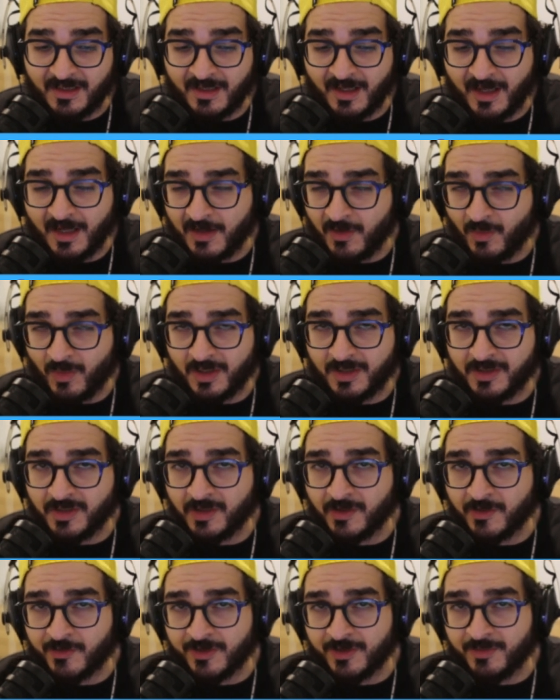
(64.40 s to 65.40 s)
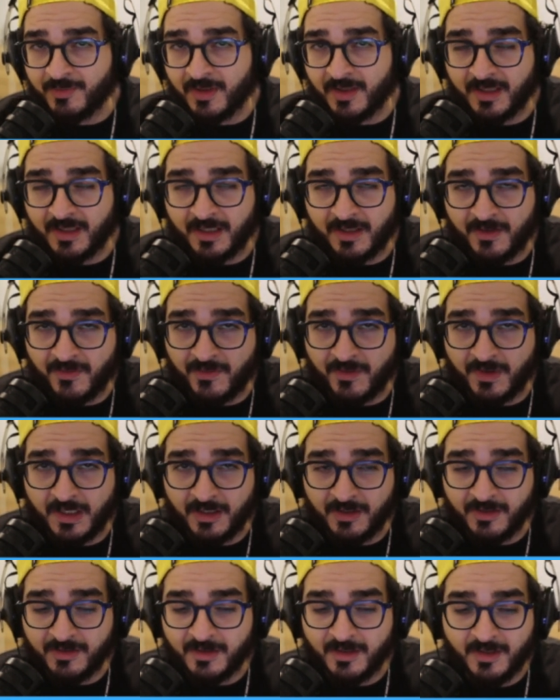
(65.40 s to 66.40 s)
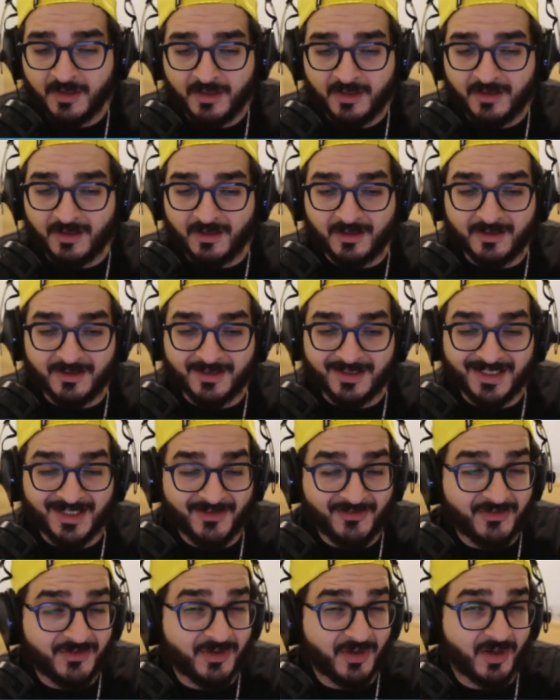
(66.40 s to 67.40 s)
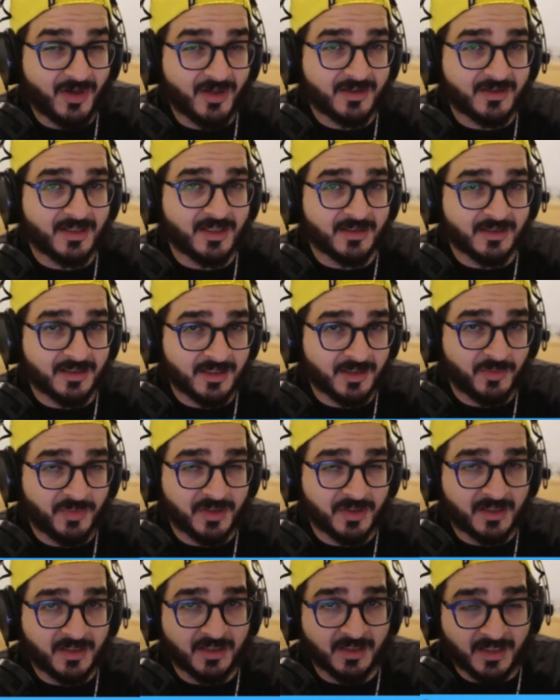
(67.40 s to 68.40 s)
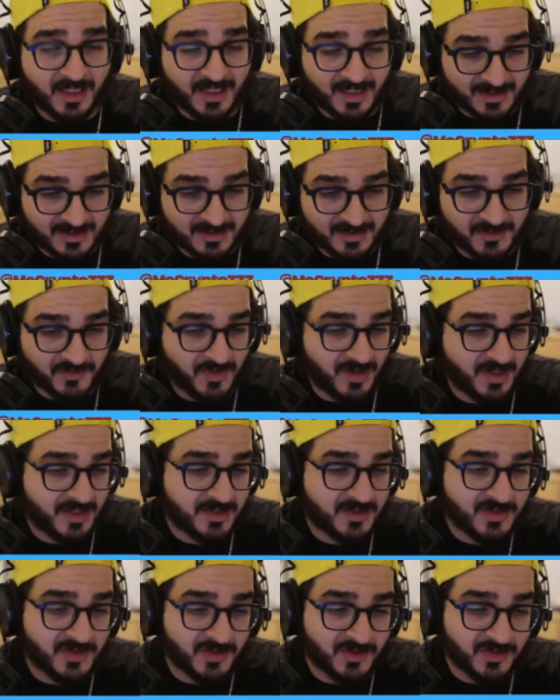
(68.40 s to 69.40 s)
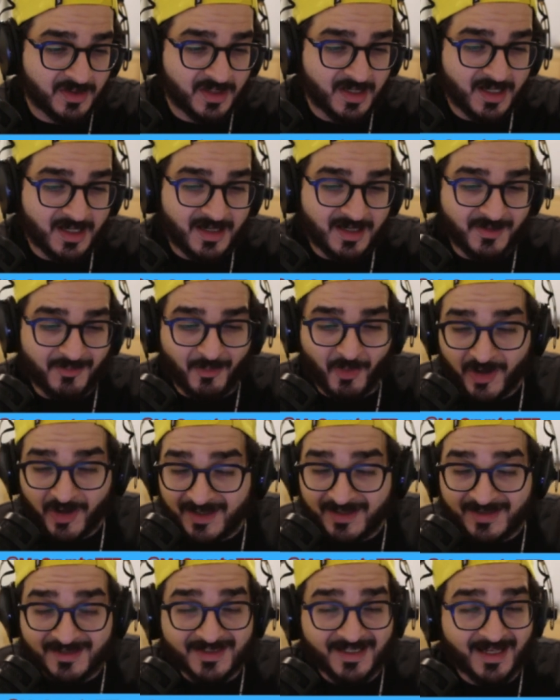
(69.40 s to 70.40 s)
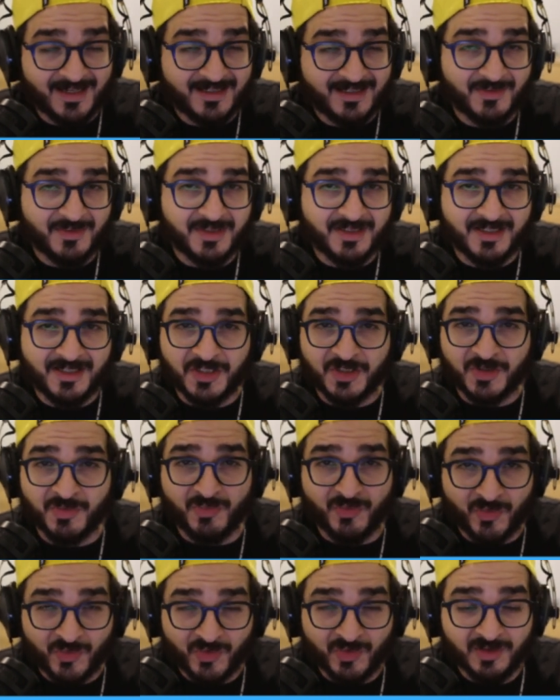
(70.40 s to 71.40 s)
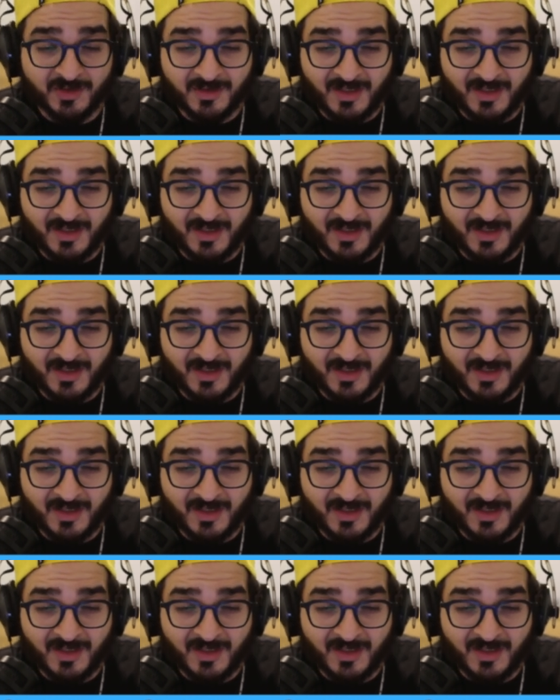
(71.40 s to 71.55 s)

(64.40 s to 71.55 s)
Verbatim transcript: a one dollar DRIP by the end of the year, uh, if not a little bit less, right? So market sentiment is brutal.